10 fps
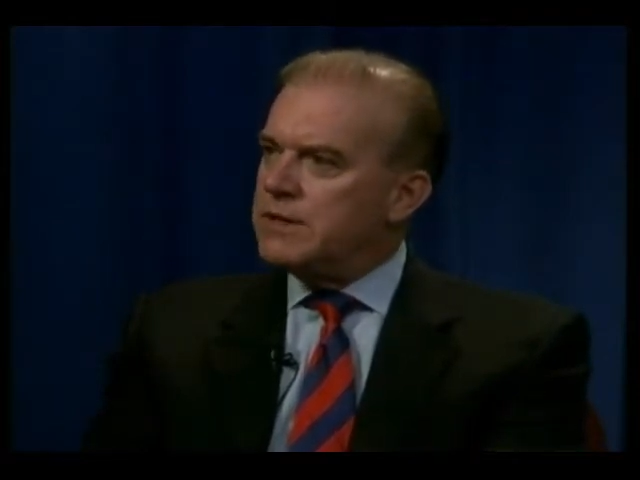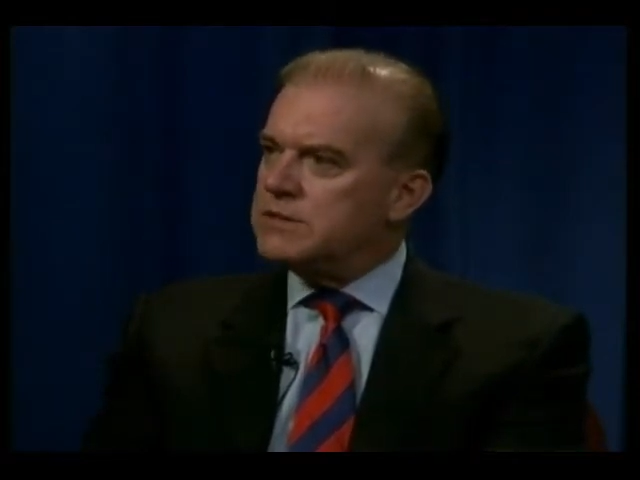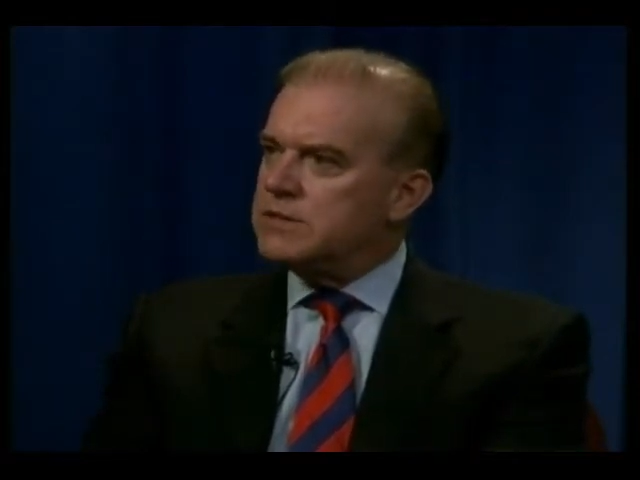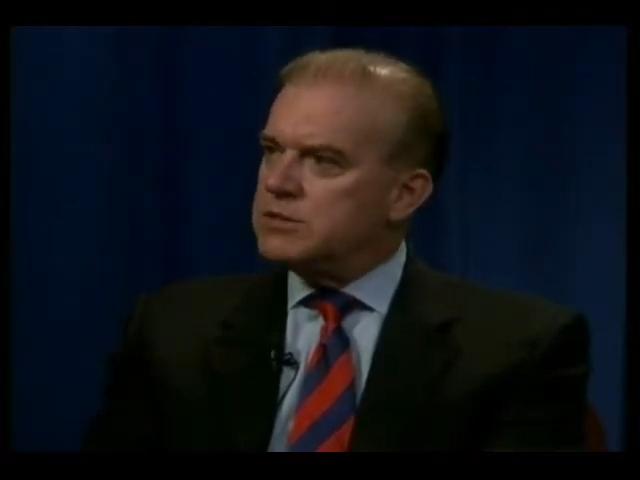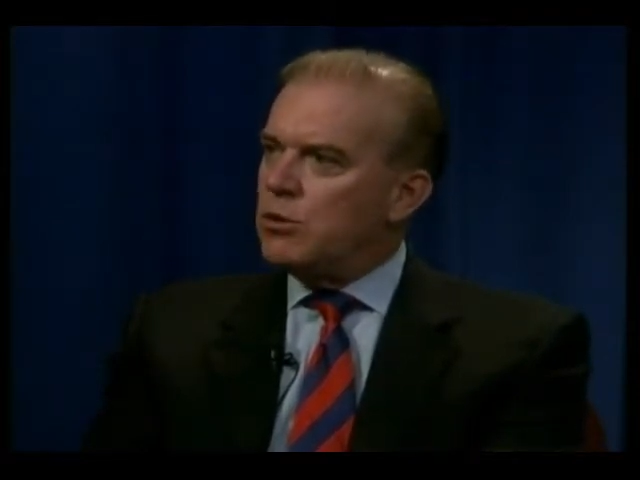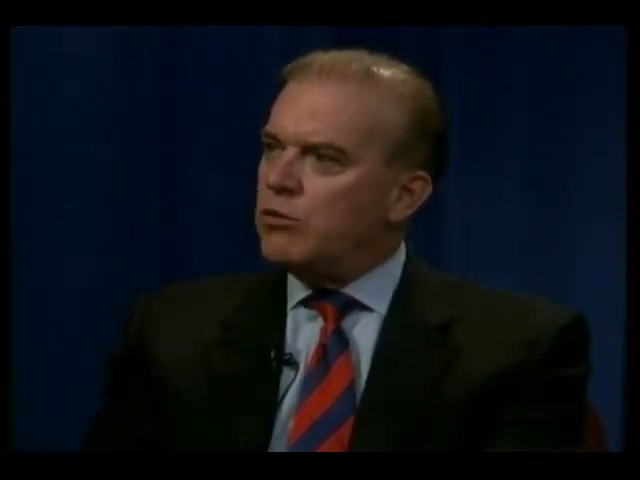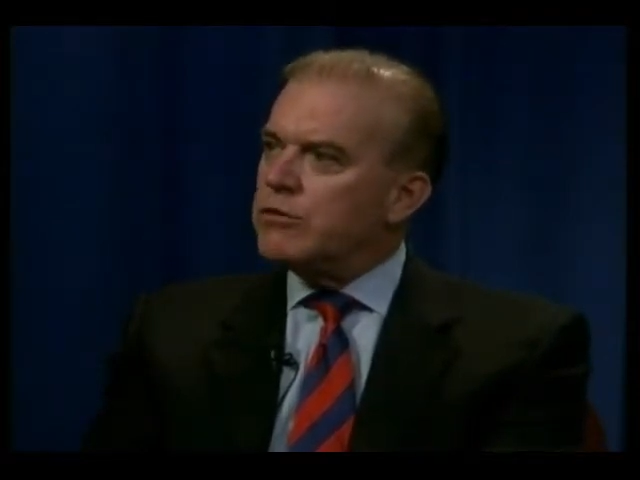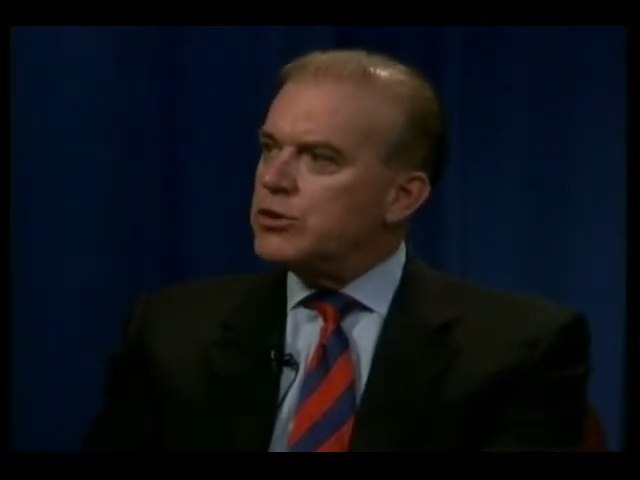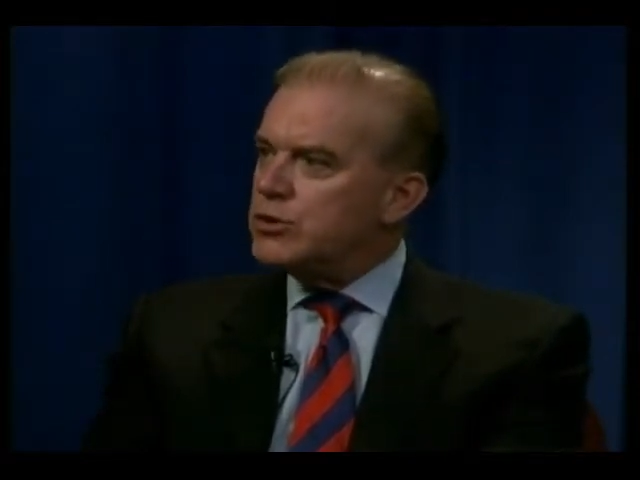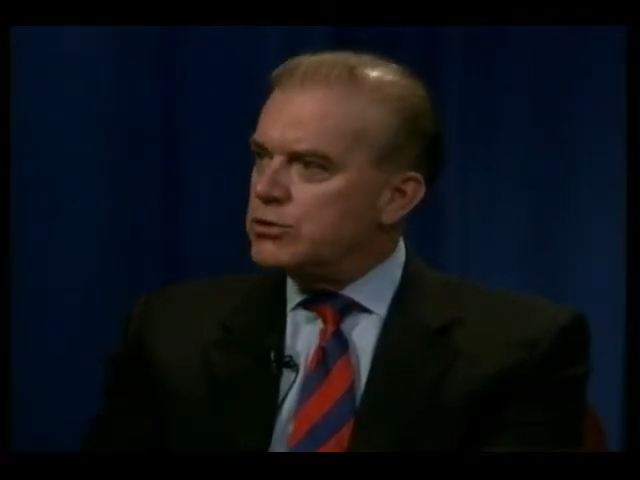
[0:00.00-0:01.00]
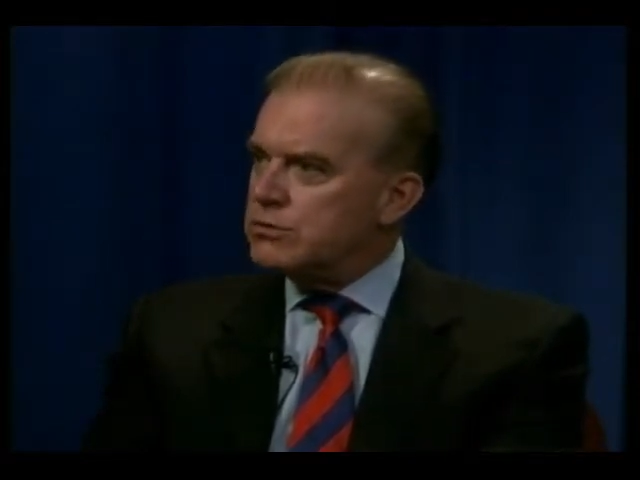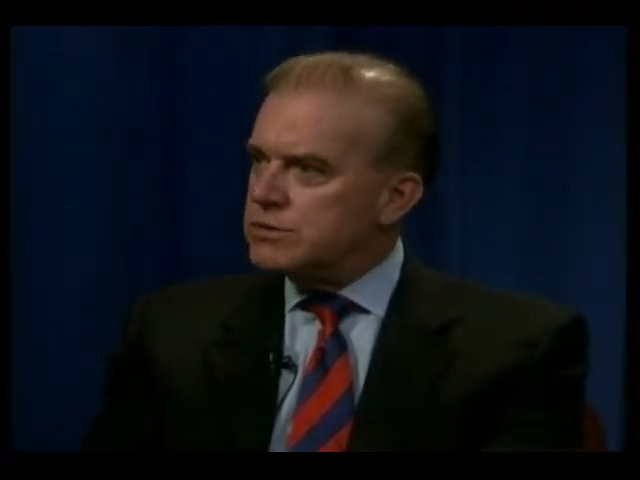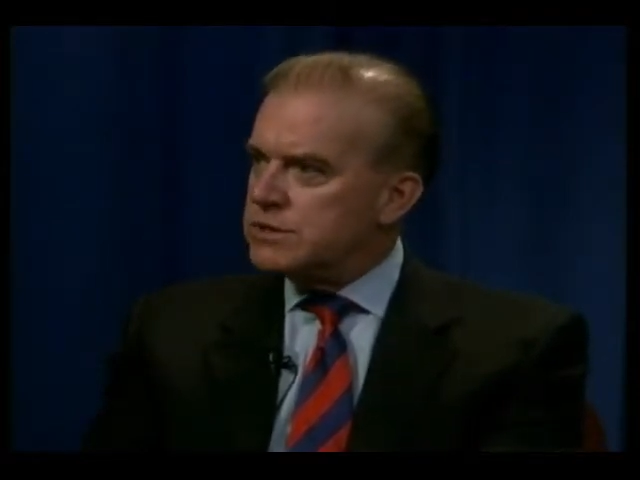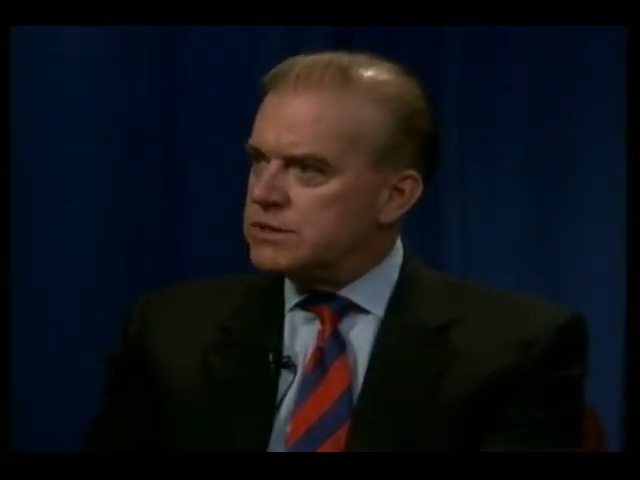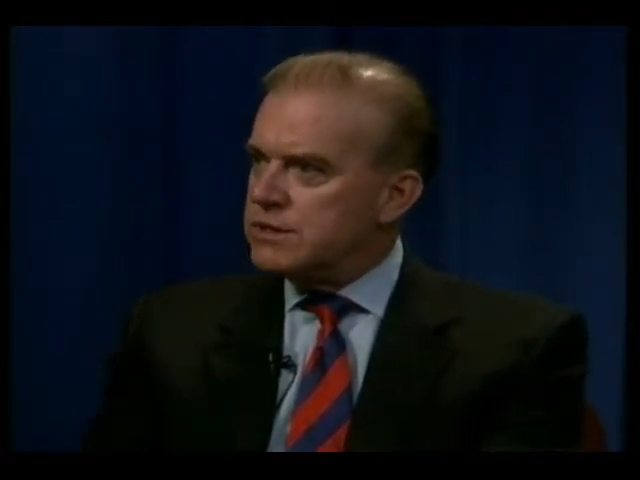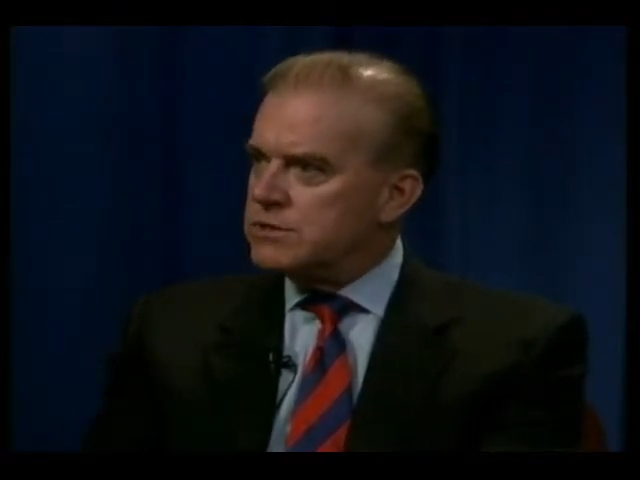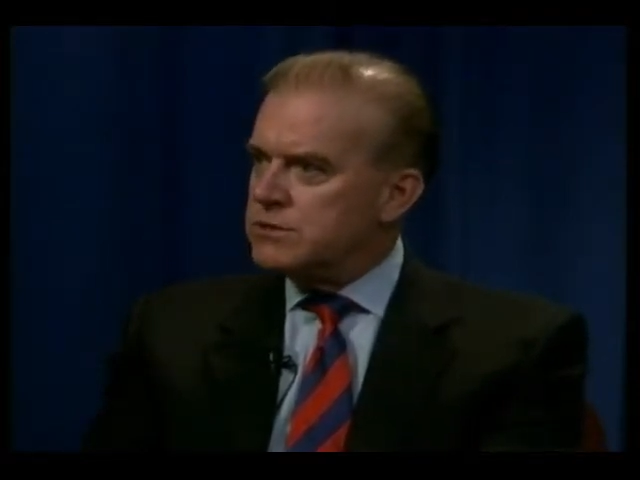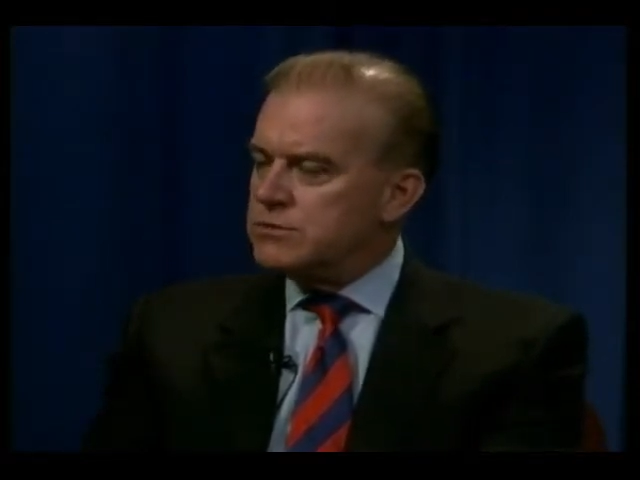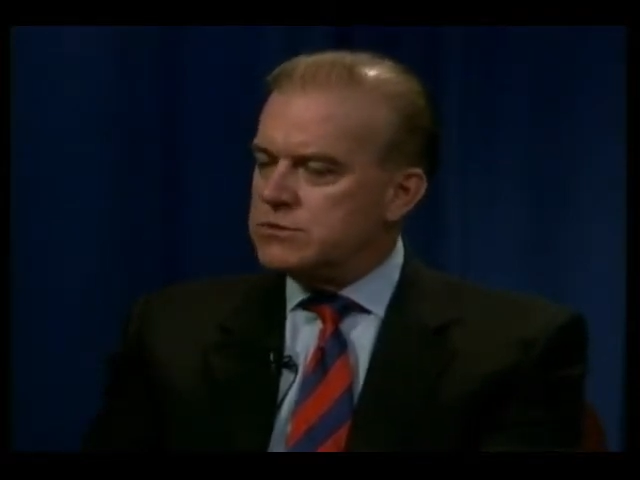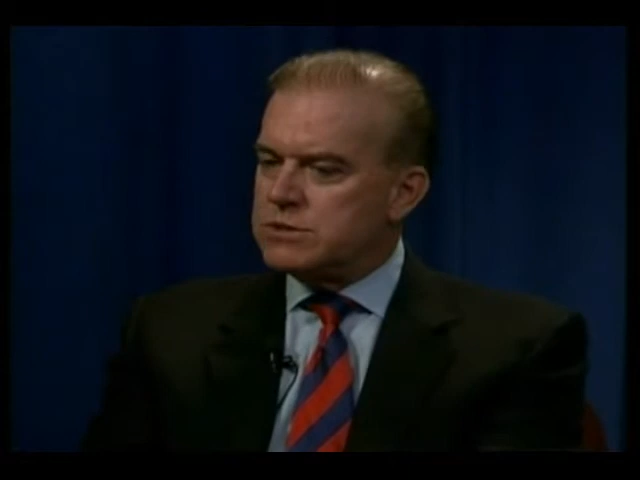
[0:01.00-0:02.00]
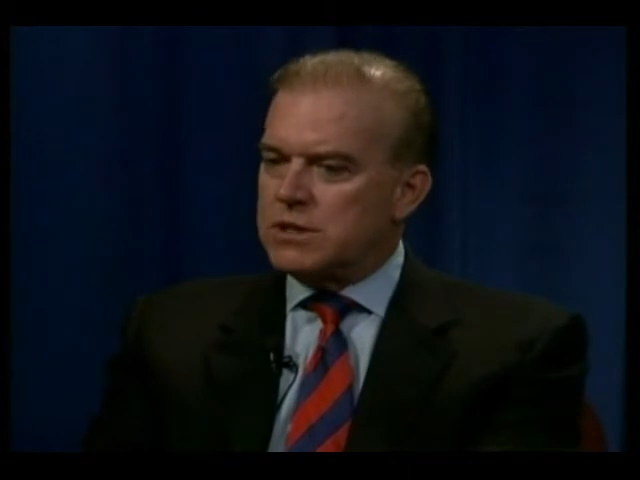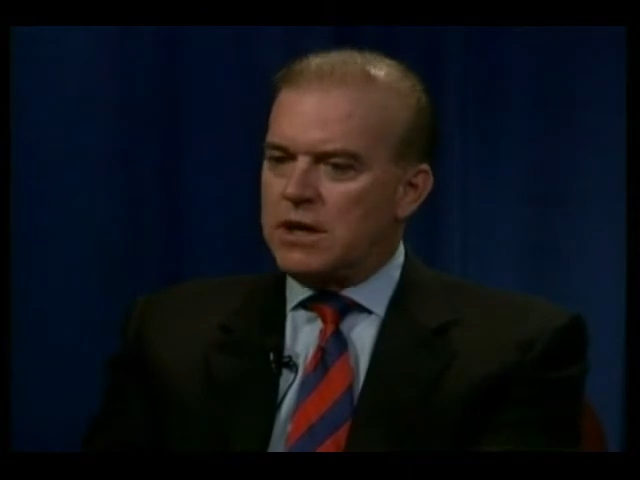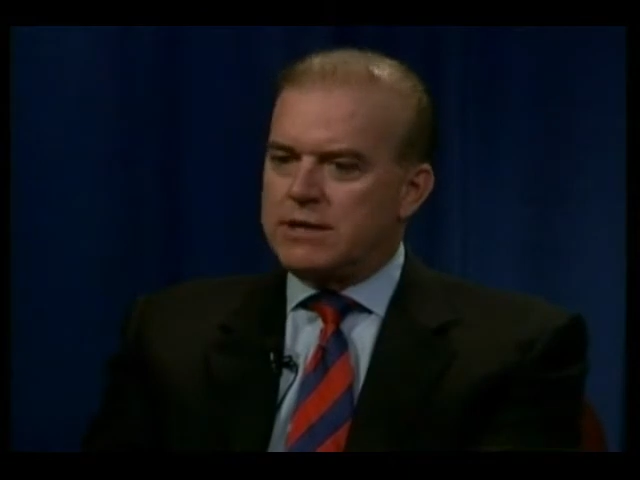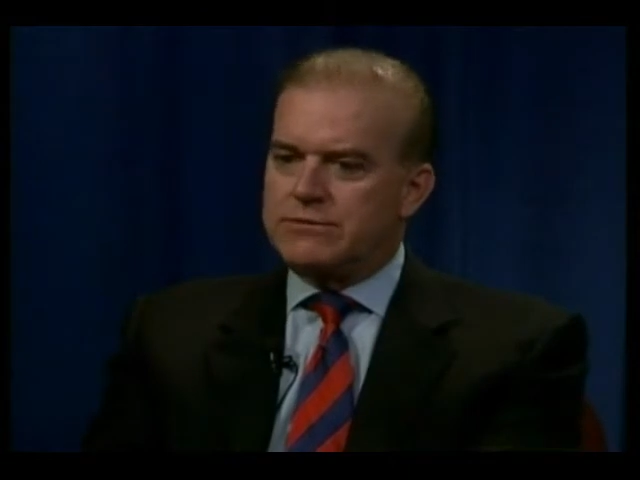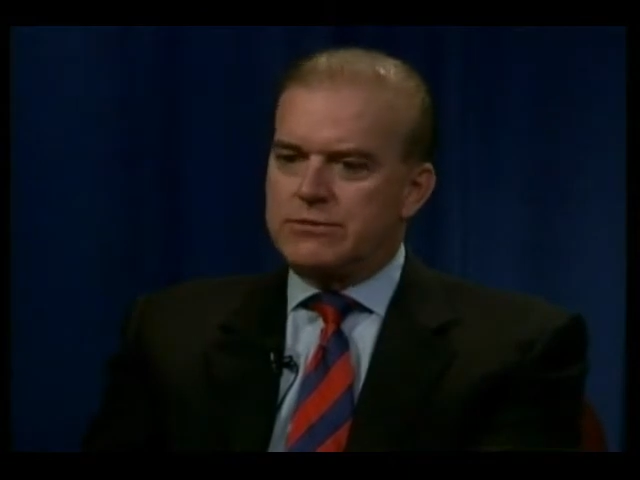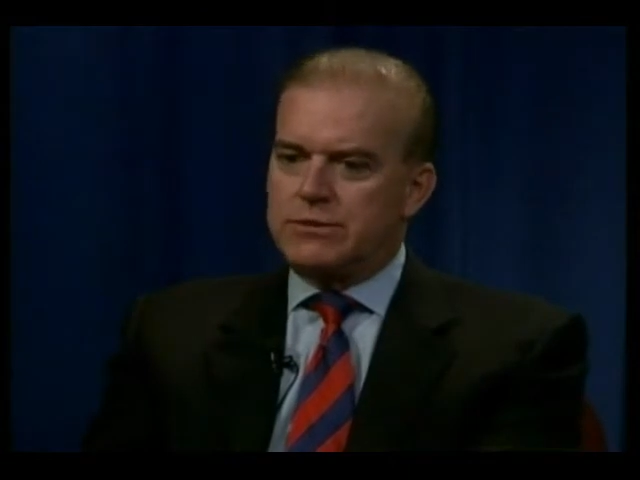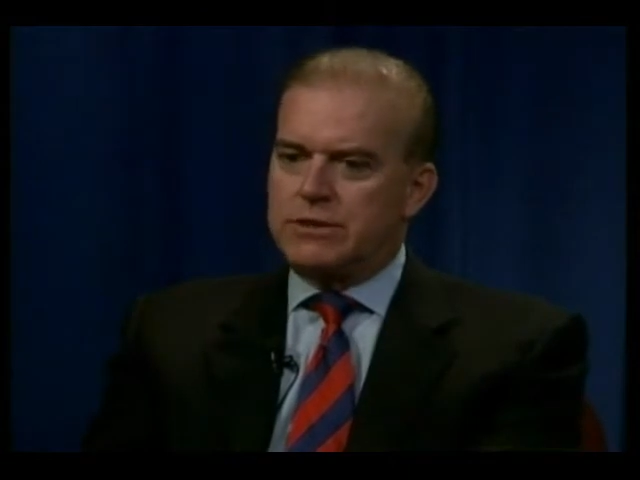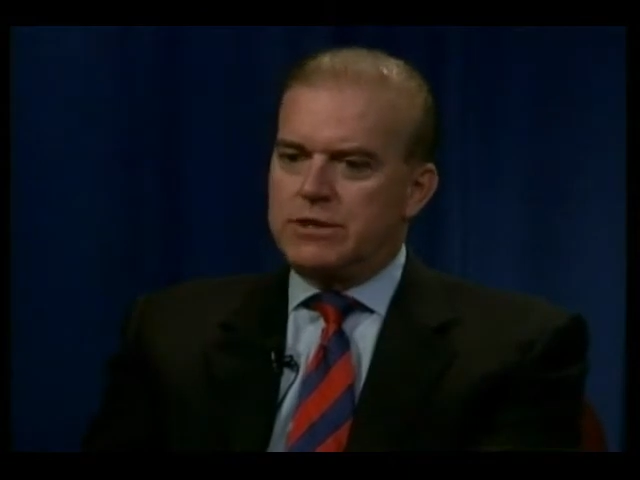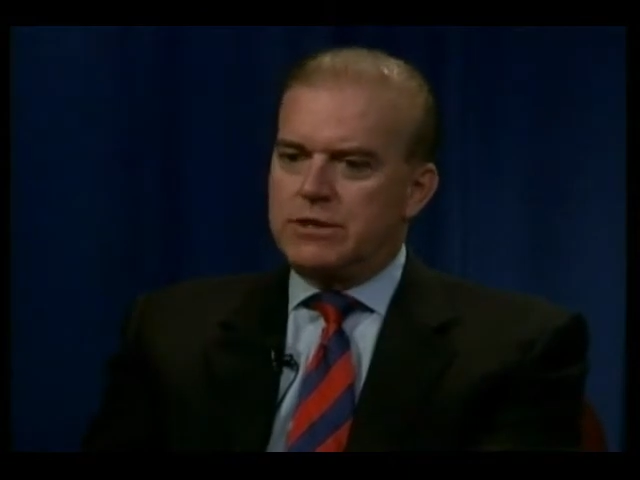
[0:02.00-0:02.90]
It's overused. It gets used a lot for